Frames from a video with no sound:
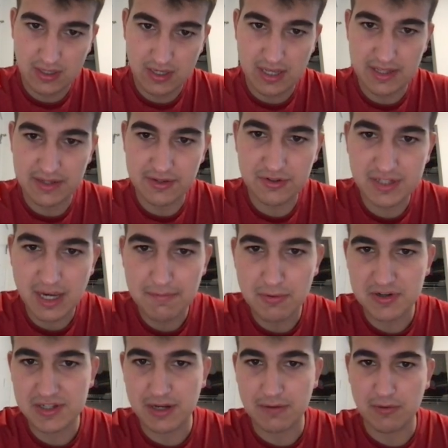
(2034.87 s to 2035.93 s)
And then the type
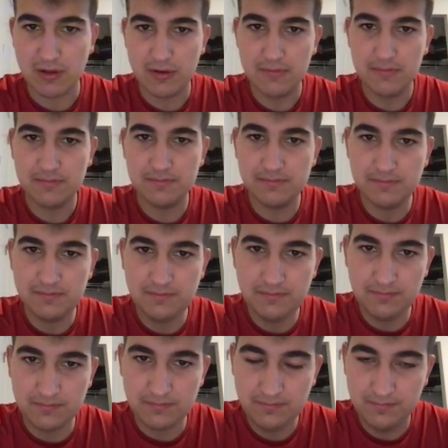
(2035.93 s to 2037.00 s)
per
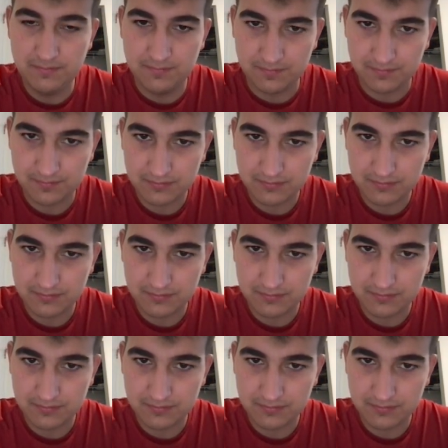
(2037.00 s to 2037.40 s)
subproblem